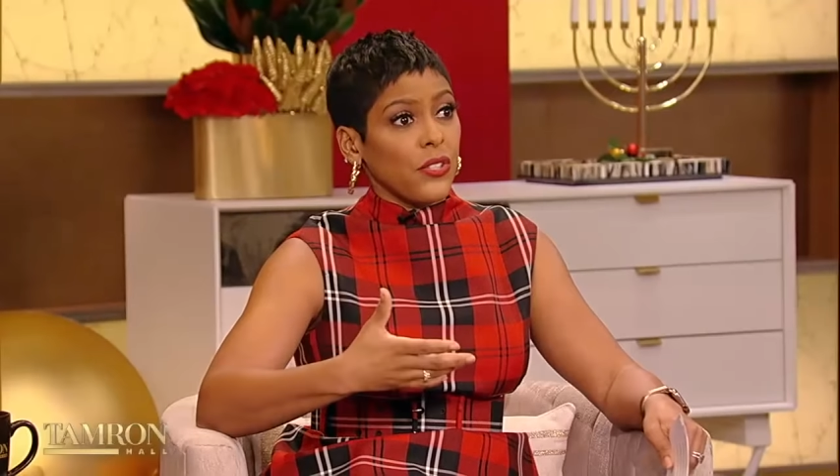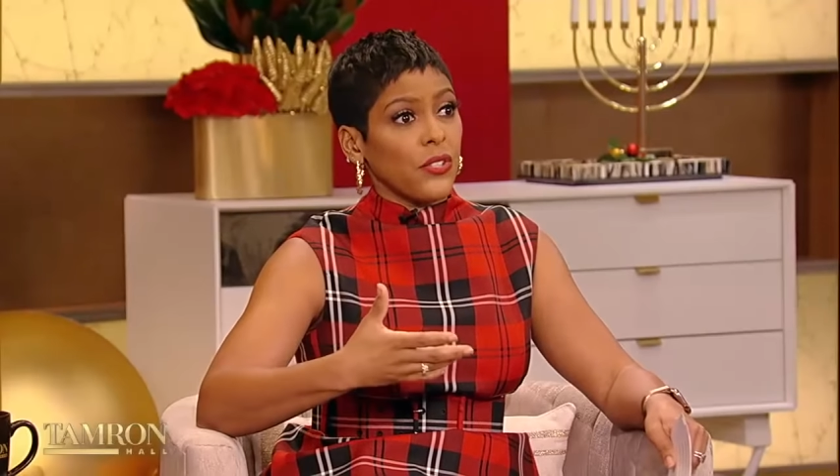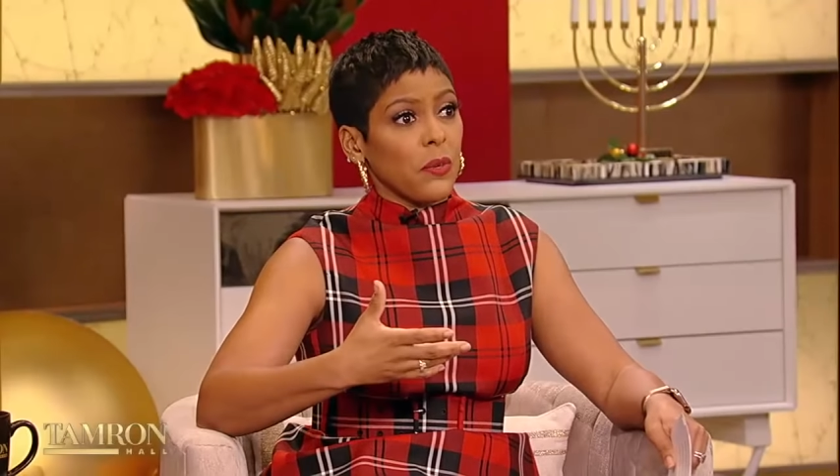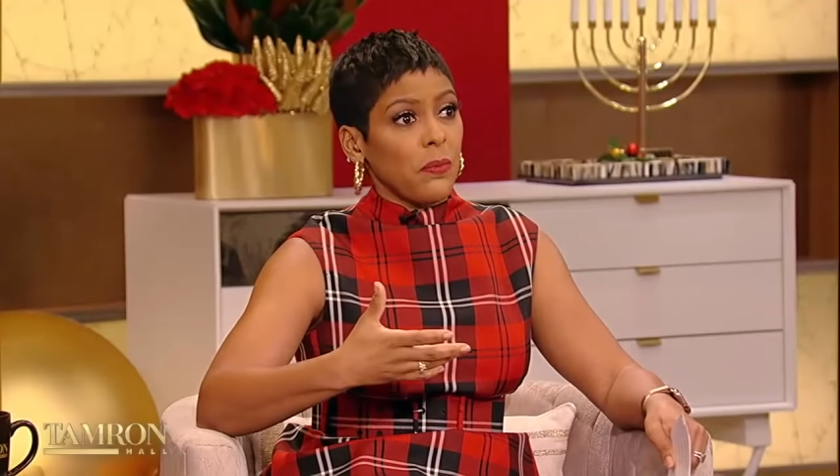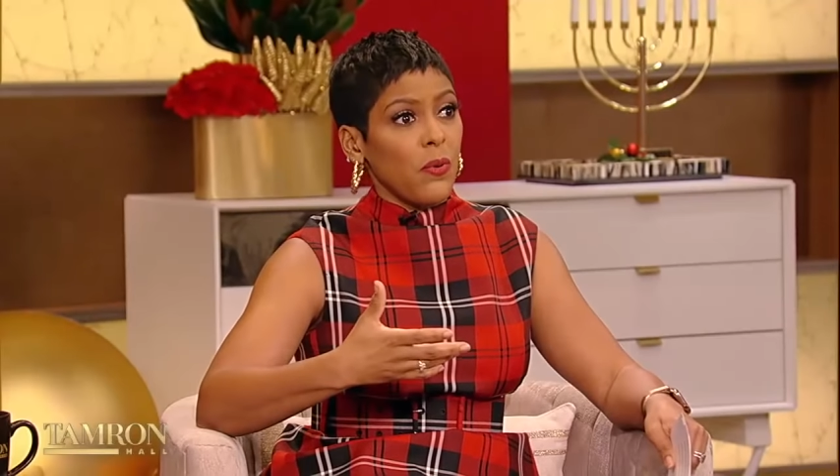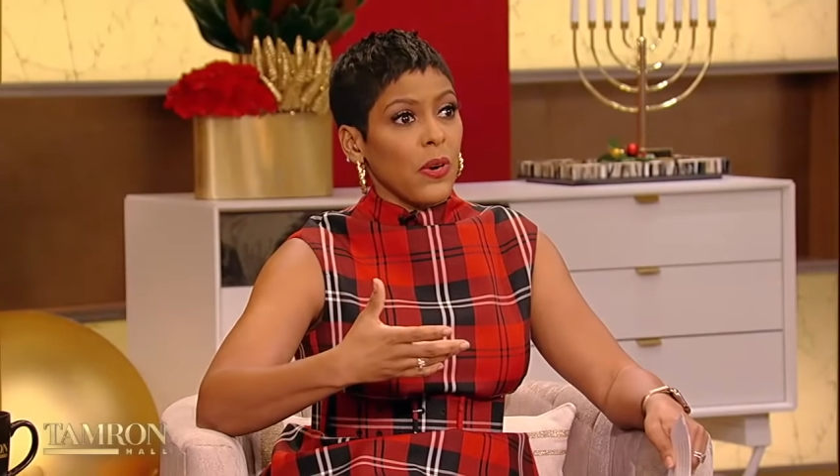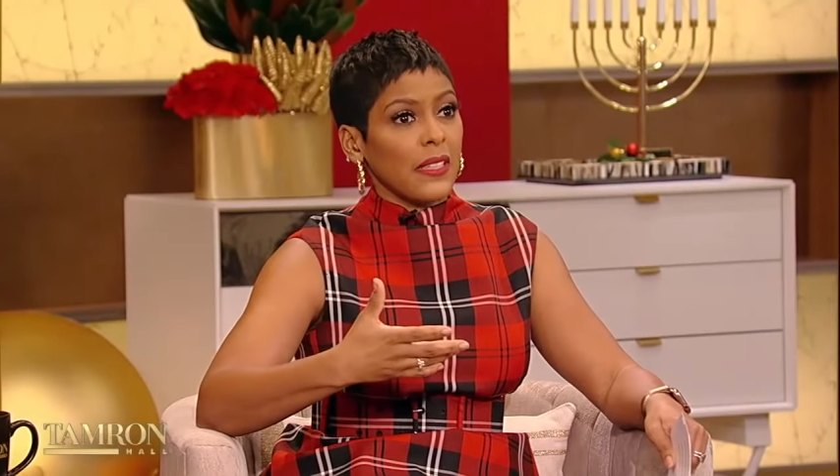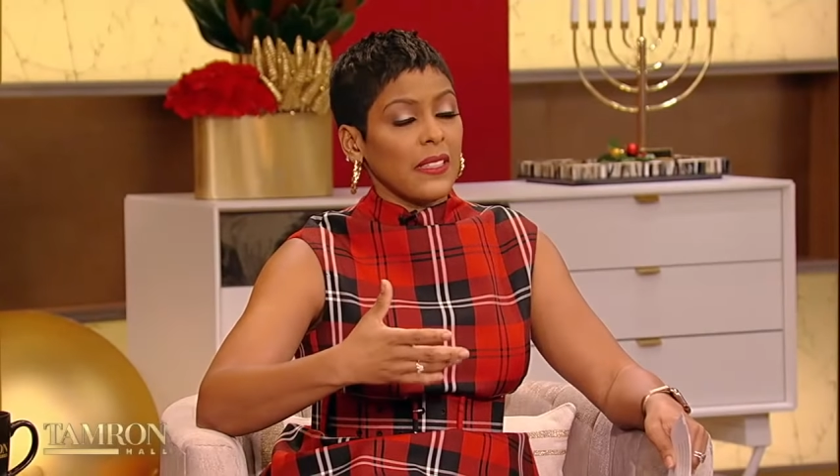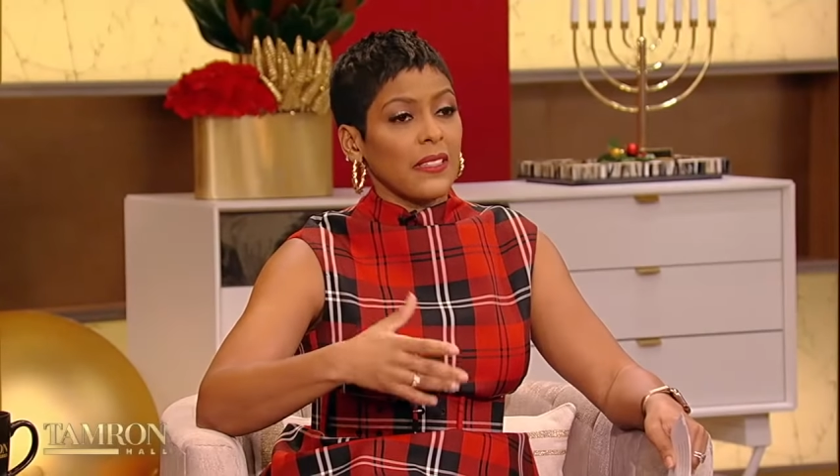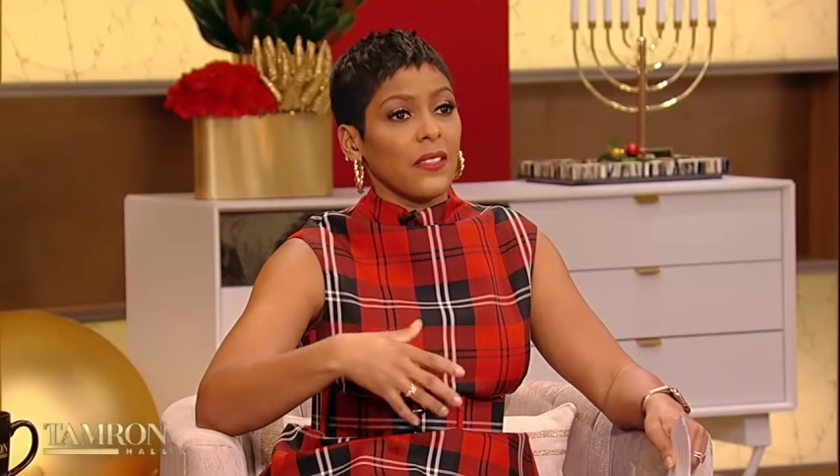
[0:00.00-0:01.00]
to your
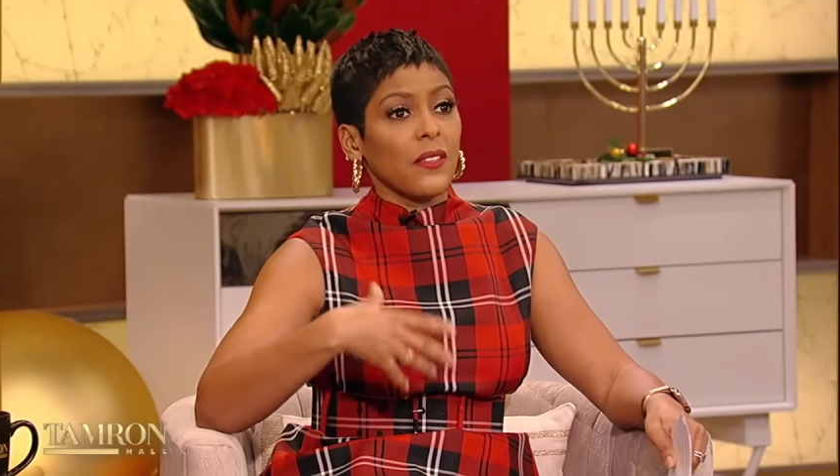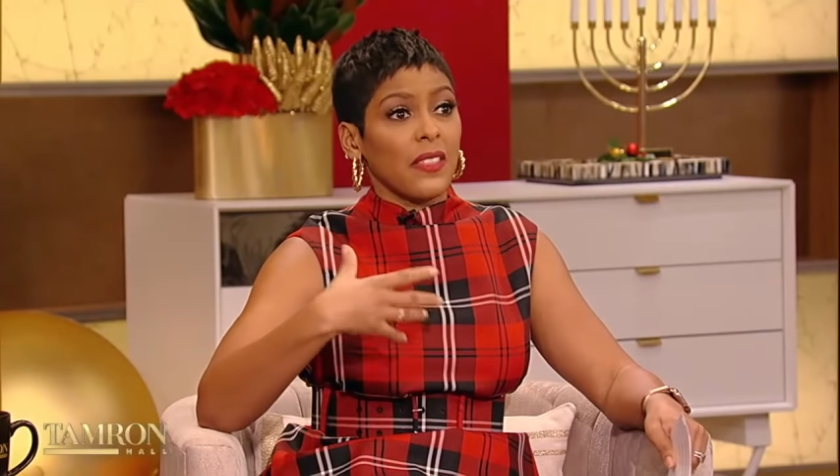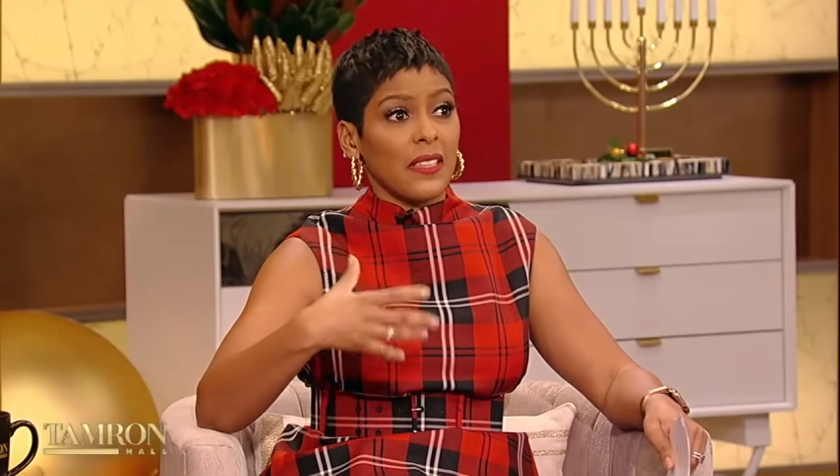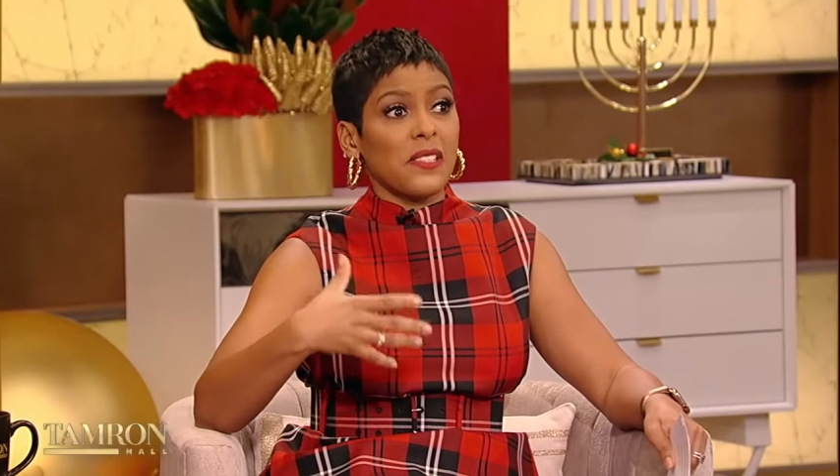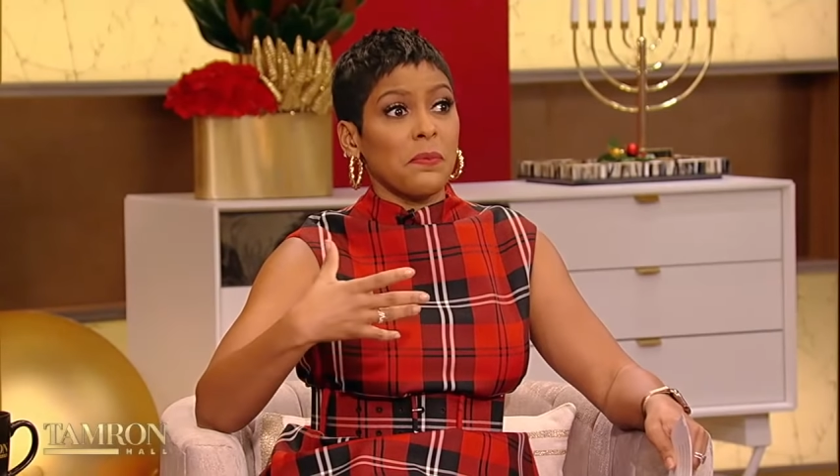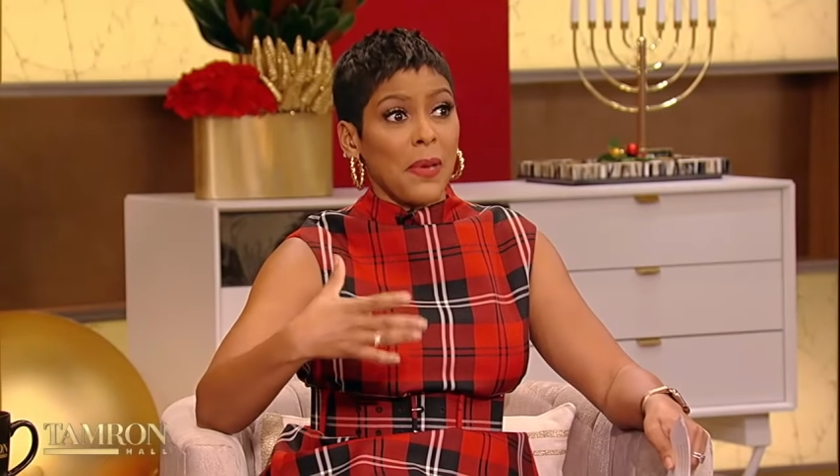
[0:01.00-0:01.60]
point, Kendall, this